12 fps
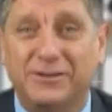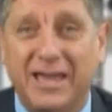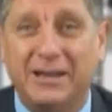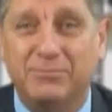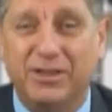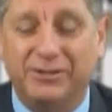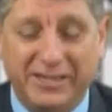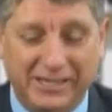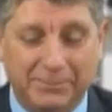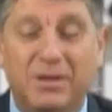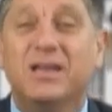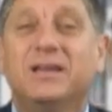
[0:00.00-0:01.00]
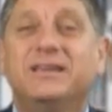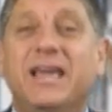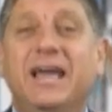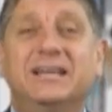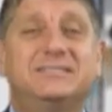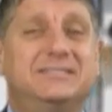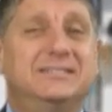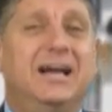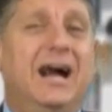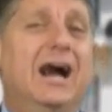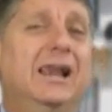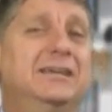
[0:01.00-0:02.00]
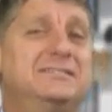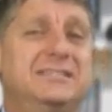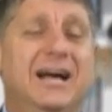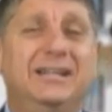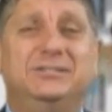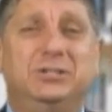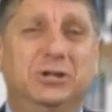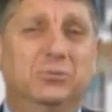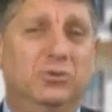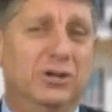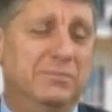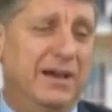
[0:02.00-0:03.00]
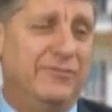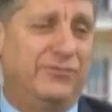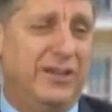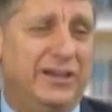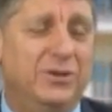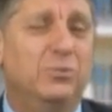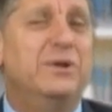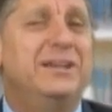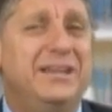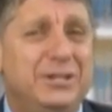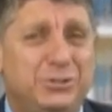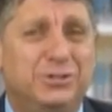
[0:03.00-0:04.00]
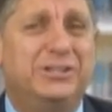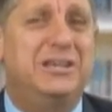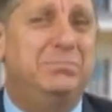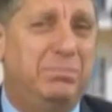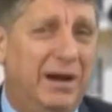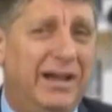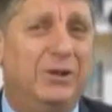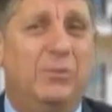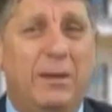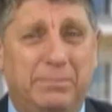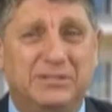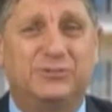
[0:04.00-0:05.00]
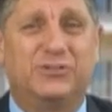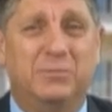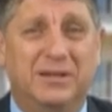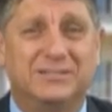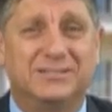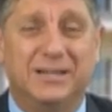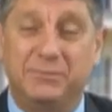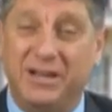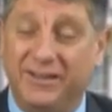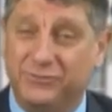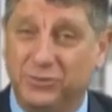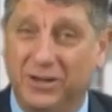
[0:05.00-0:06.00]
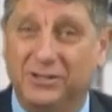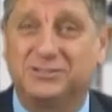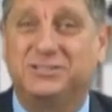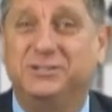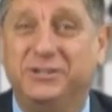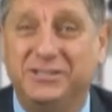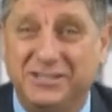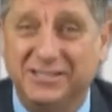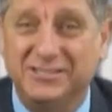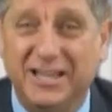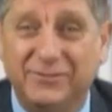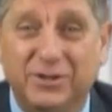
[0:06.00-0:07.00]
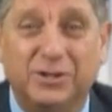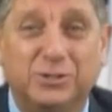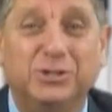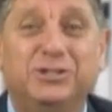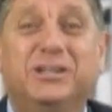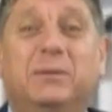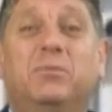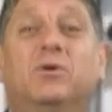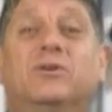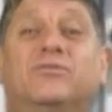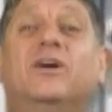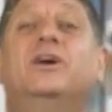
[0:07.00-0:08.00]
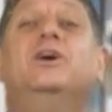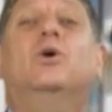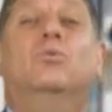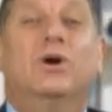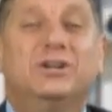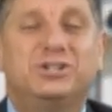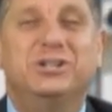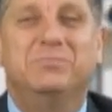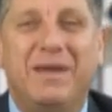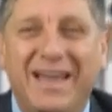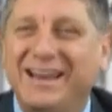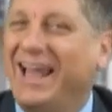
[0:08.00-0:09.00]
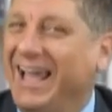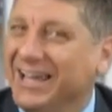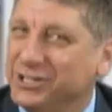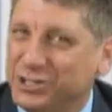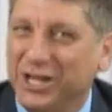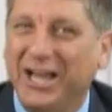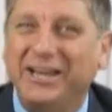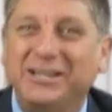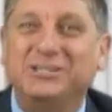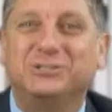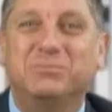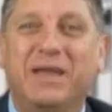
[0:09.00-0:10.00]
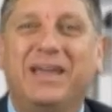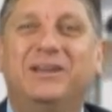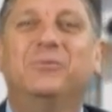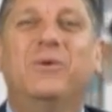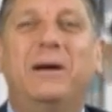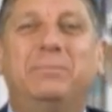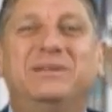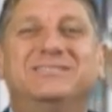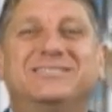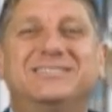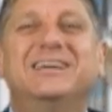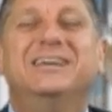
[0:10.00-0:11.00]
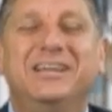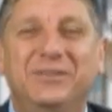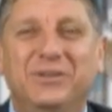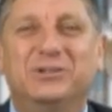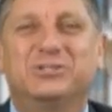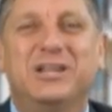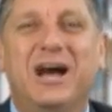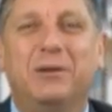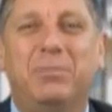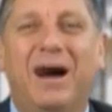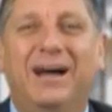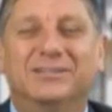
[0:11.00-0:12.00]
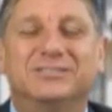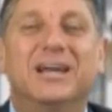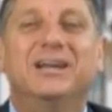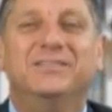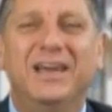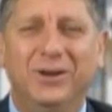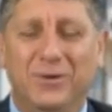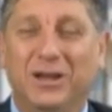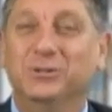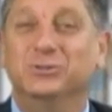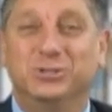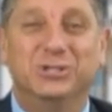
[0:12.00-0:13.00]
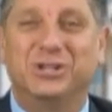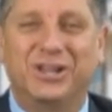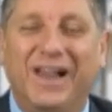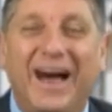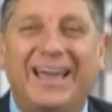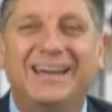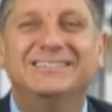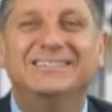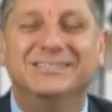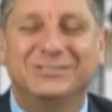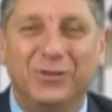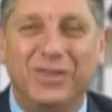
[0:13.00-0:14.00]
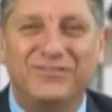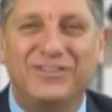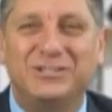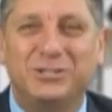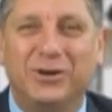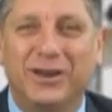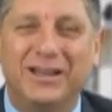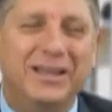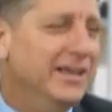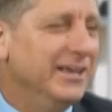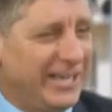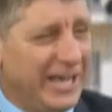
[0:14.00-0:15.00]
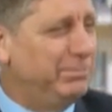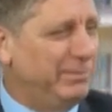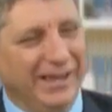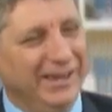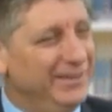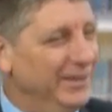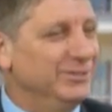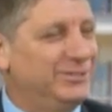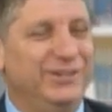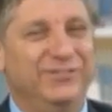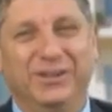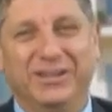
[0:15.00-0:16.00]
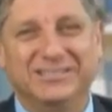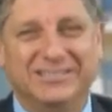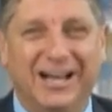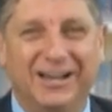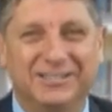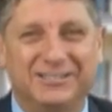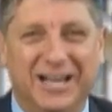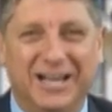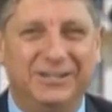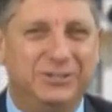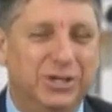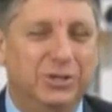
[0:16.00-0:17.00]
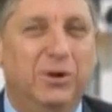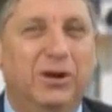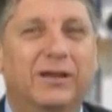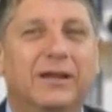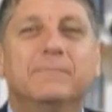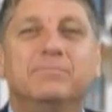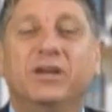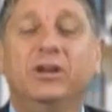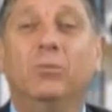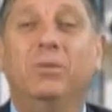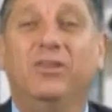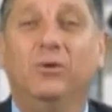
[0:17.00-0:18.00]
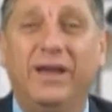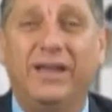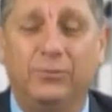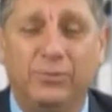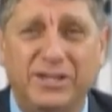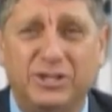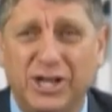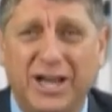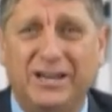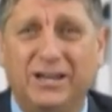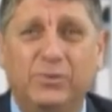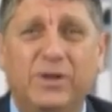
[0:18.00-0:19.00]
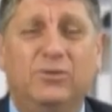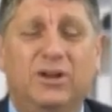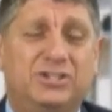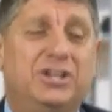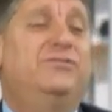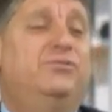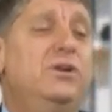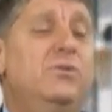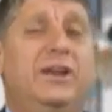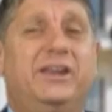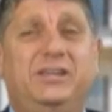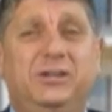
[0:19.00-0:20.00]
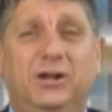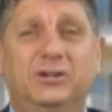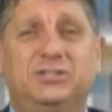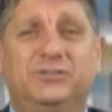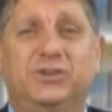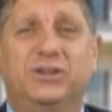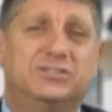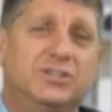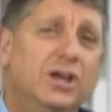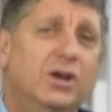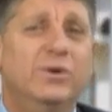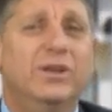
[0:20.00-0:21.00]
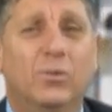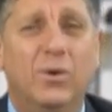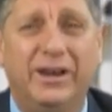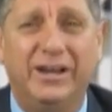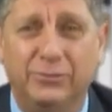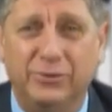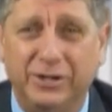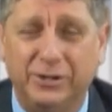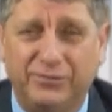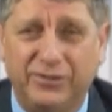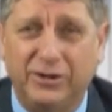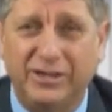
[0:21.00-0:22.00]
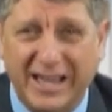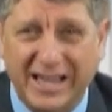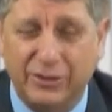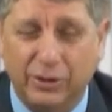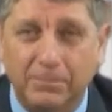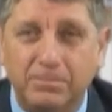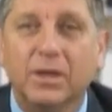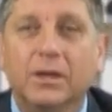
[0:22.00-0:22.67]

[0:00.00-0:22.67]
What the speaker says: They'll get him. They'll kill him. Yes, Al-Hassan, don't worry, my friend. We need you to keep buying weapons from us. I mean, after all, Syria does have a good number of Russian-made and Chinese-made weapons in their stockpiles. They don't want to lose a good client, so they vetoed it. Keep killing those civilians, Al-Hassan. Good work. And oh, by the way, we China, we Russia, if we want to kill our civilians, we don't want anyone interfering either.